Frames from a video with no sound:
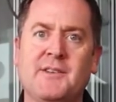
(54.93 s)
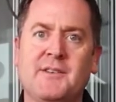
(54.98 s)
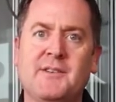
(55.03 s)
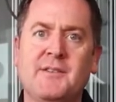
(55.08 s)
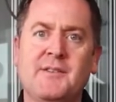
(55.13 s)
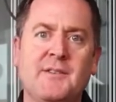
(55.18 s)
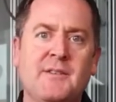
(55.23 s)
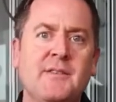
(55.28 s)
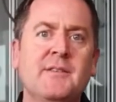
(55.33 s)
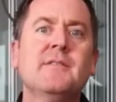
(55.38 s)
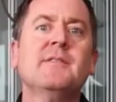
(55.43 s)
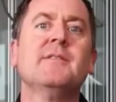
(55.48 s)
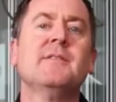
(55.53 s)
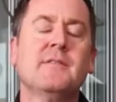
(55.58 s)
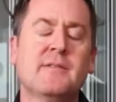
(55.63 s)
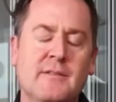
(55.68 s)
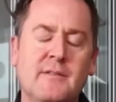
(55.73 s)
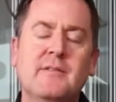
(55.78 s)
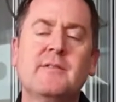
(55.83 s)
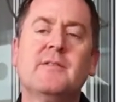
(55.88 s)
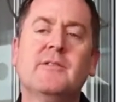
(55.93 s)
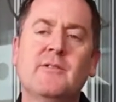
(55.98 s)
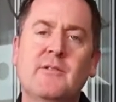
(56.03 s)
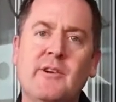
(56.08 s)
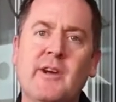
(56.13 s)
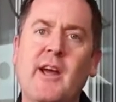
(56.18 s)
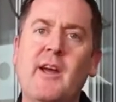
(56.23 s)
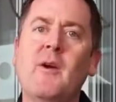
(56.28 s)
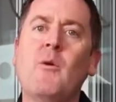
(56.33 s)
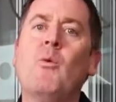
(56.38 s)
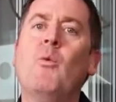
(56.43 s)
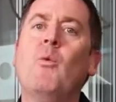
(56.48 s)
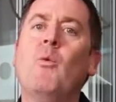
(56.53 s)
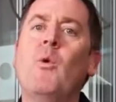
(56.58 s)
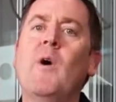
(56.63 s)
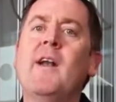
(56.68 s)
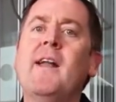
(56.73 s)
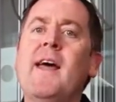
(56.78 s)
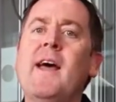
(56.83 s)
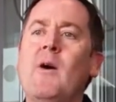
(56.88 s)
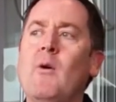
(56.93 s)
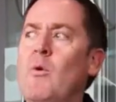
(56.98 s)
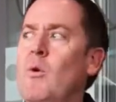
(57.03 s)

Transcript: asked you to come over here. Remember, I gestured for